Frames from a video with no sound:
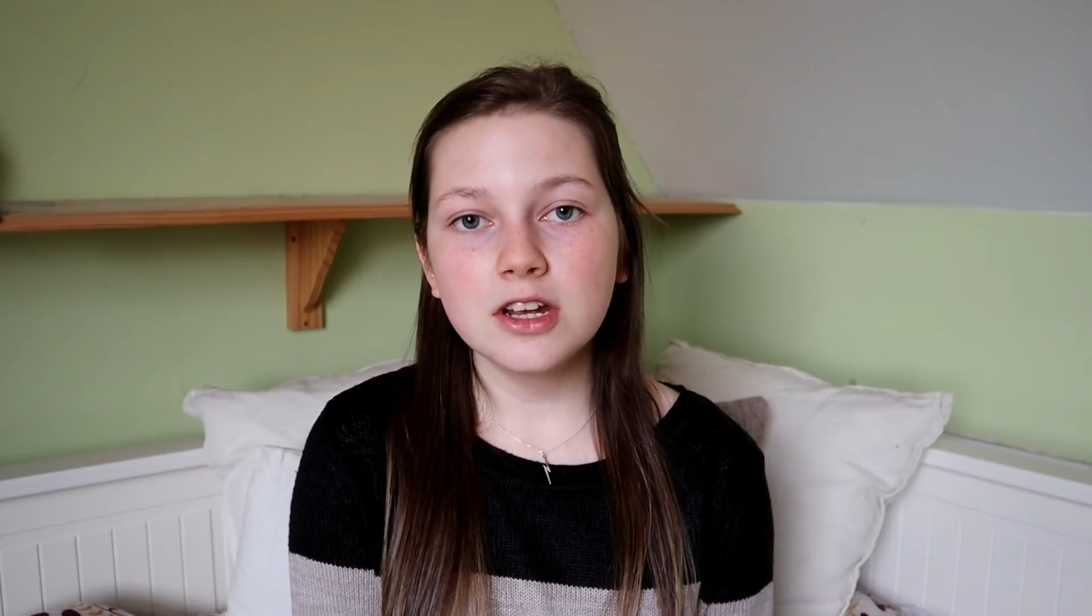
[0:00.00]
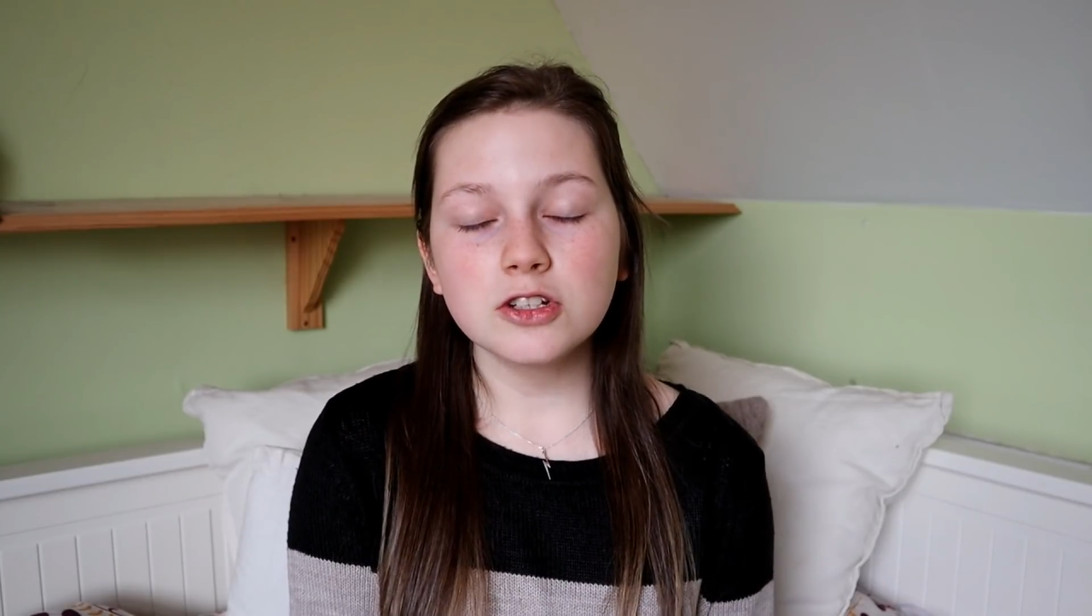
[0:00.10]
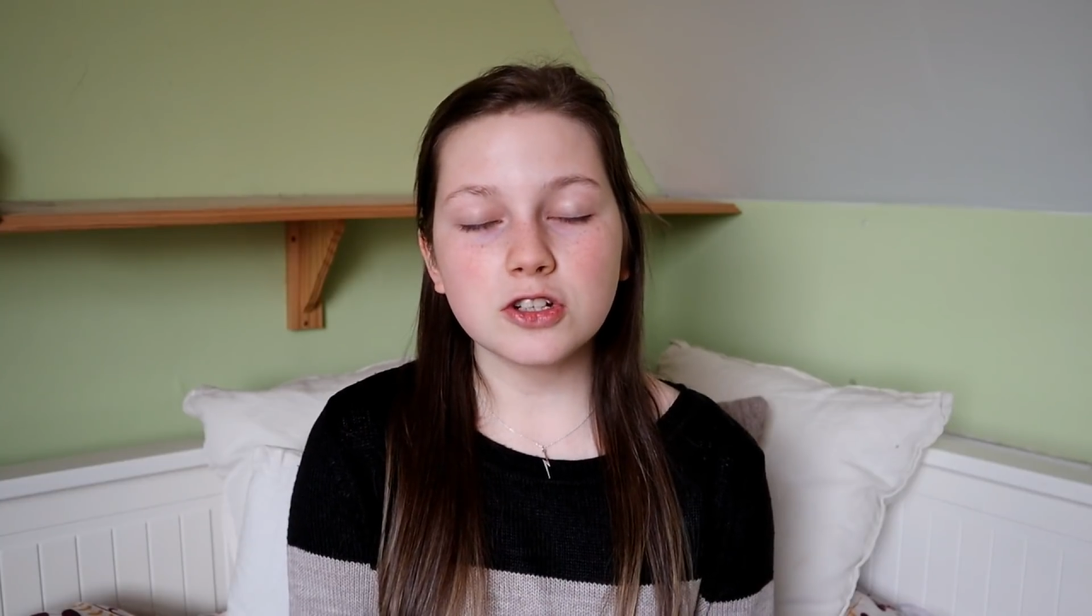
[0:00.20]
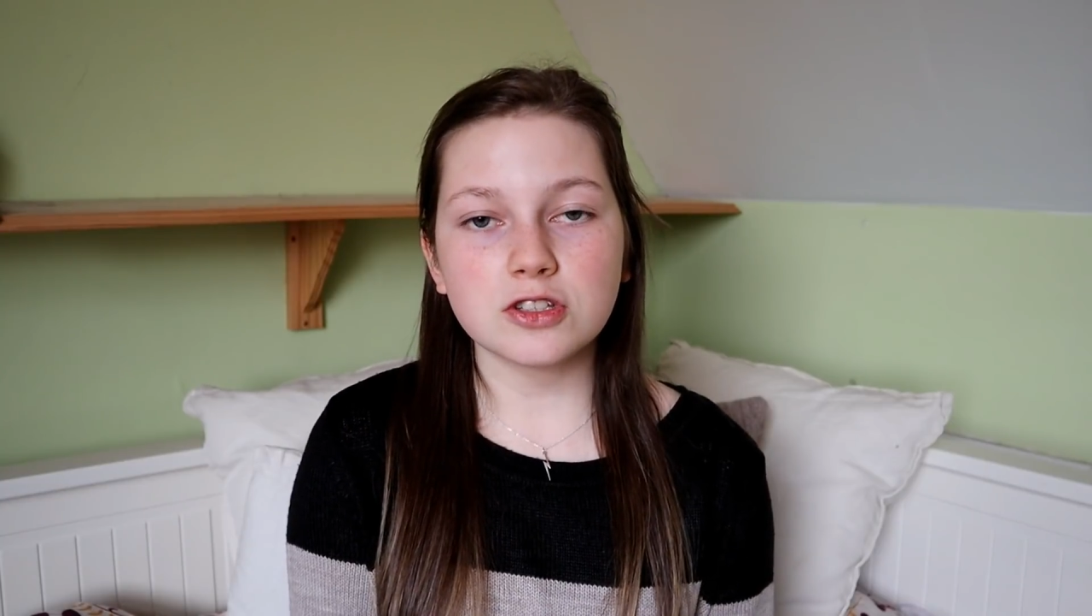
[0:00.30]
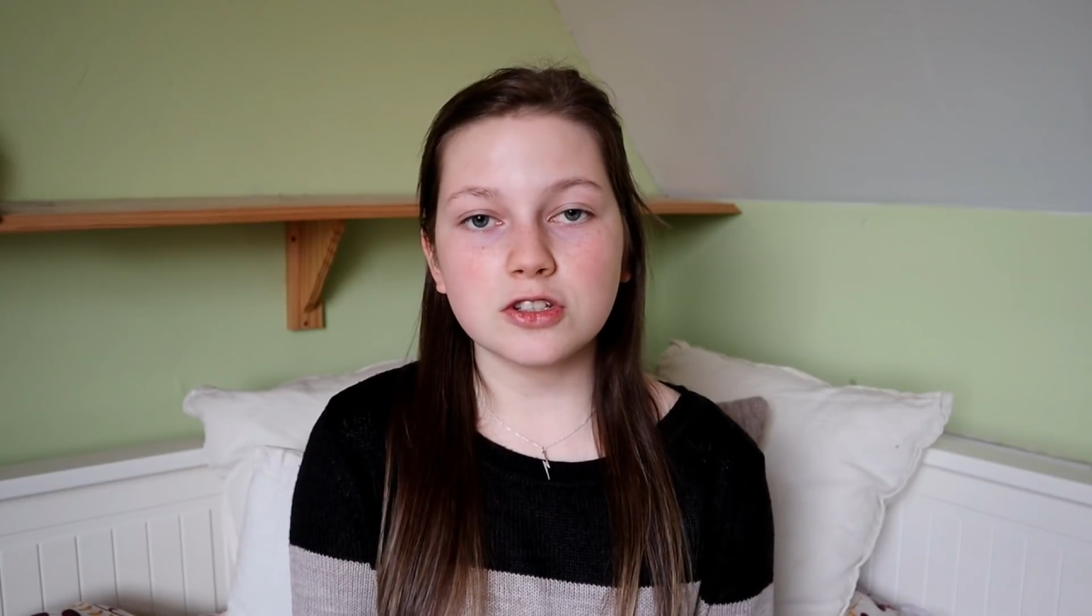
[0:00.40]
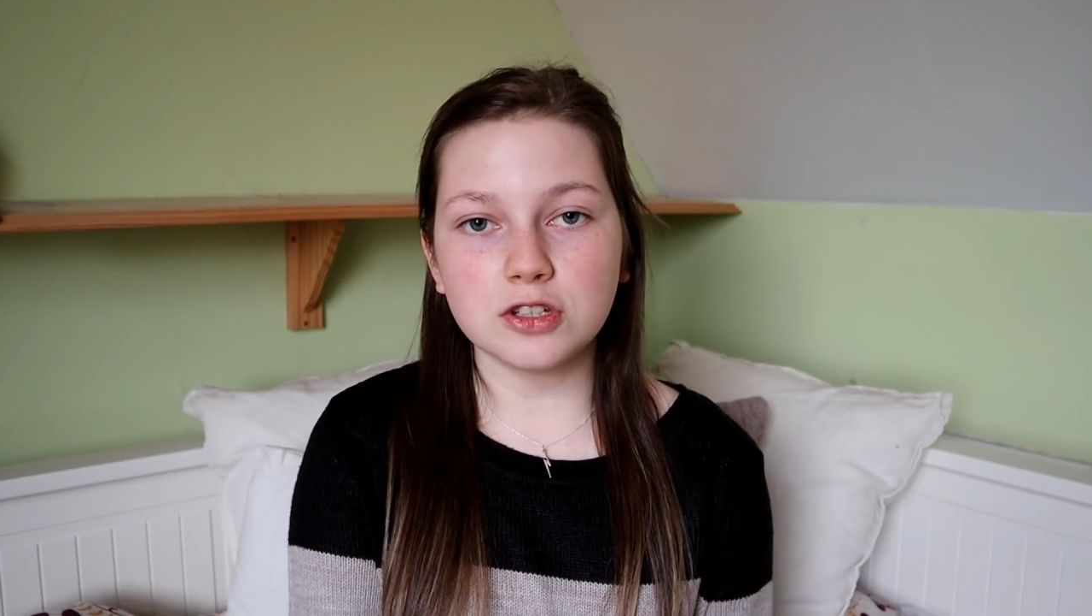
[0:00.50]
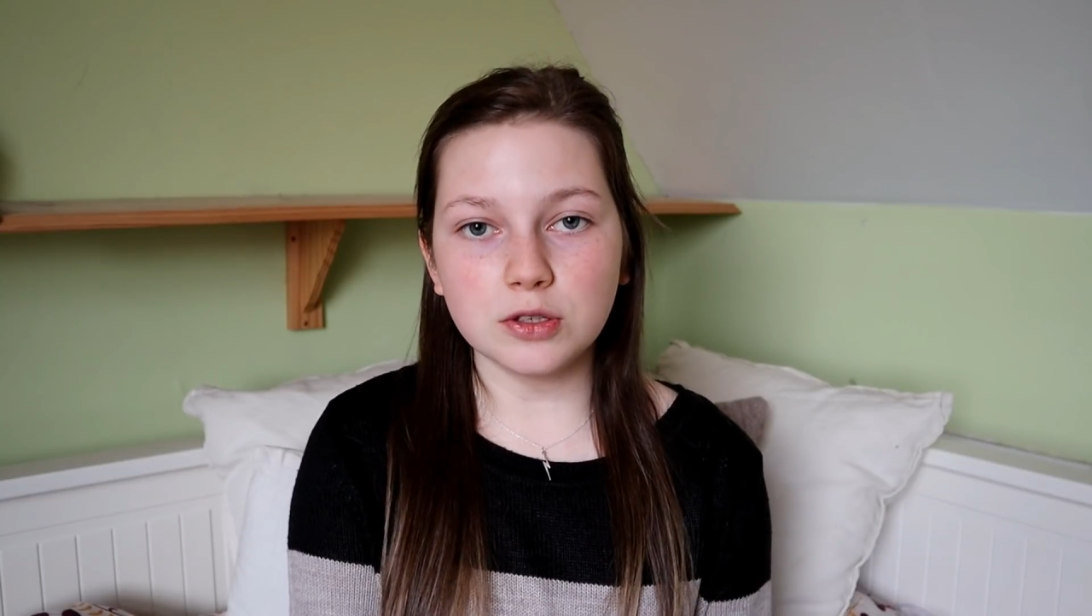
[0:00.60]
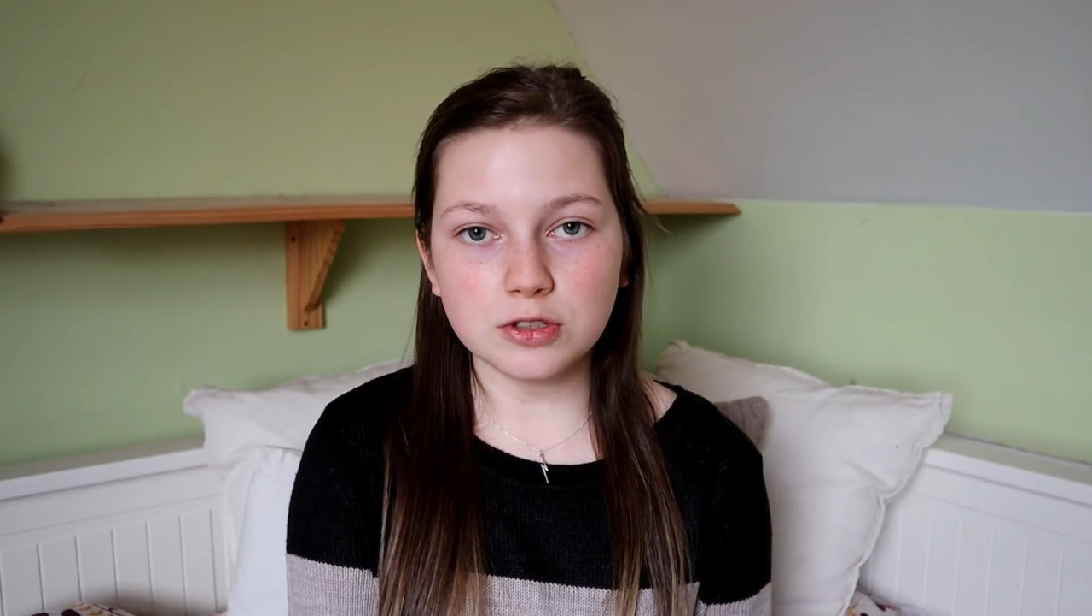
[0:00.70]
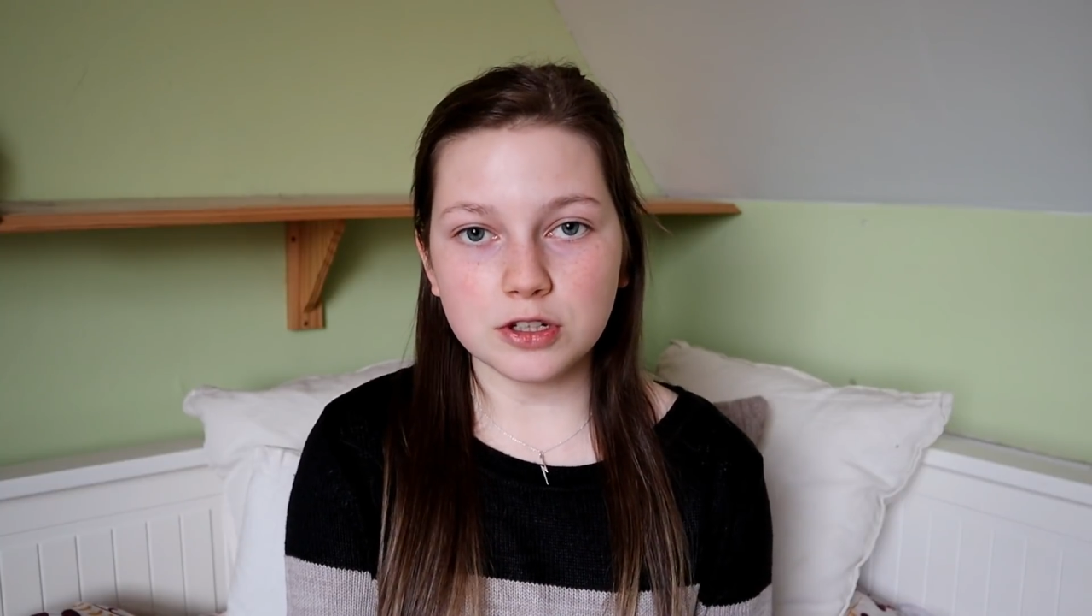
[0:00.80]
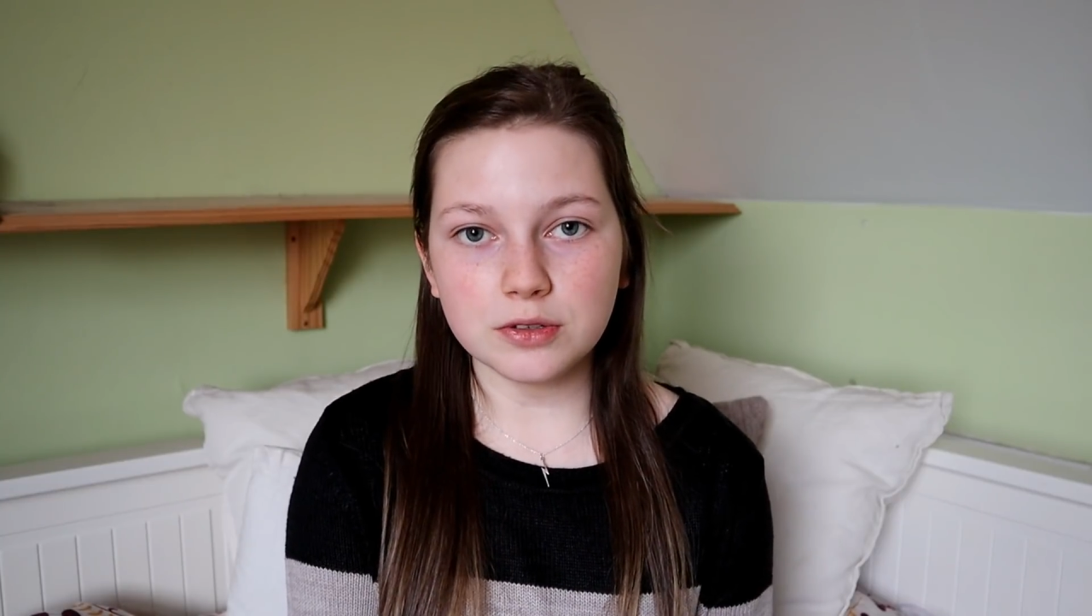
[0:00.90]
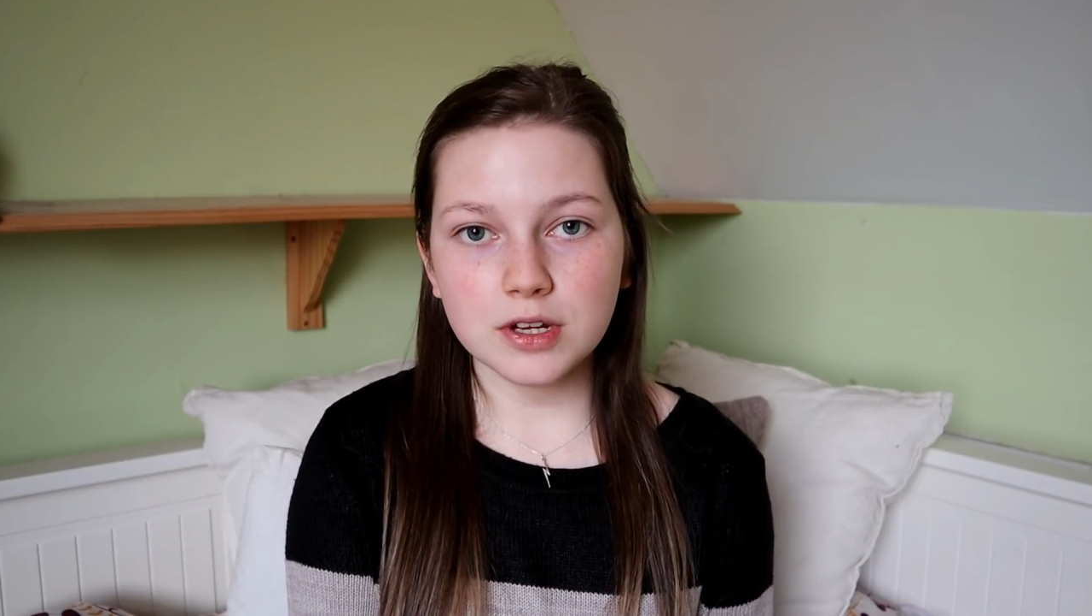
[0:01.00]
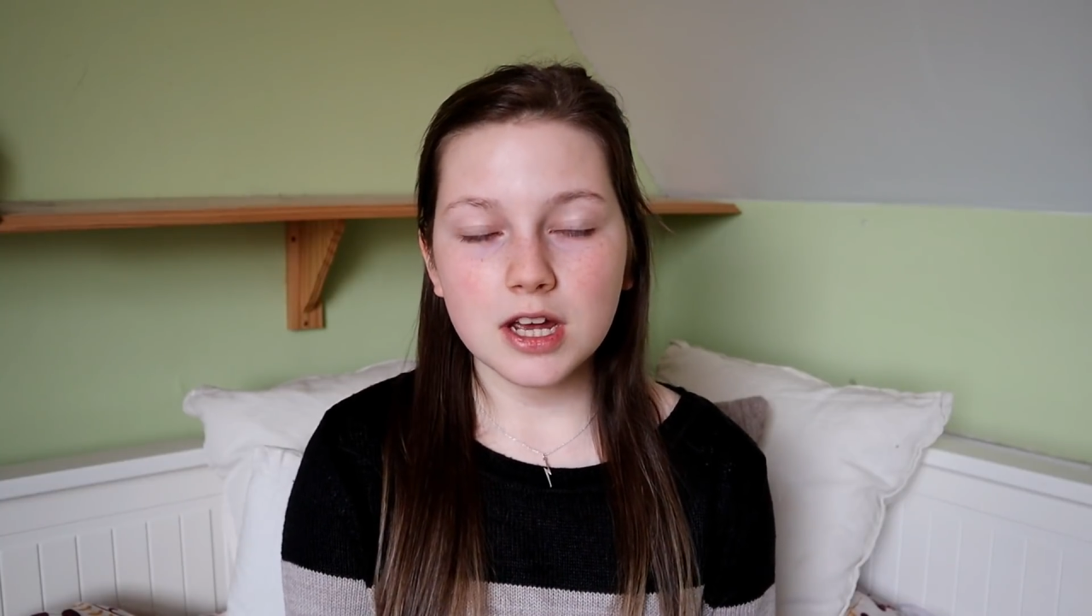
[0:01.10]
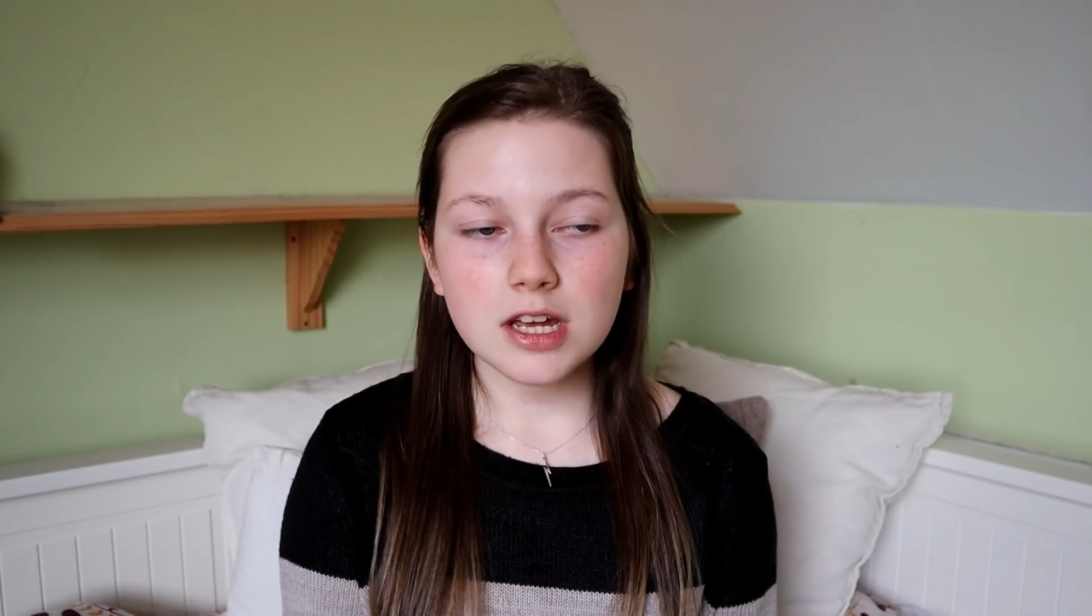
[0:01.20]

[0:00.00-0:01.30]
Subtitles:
just as you do.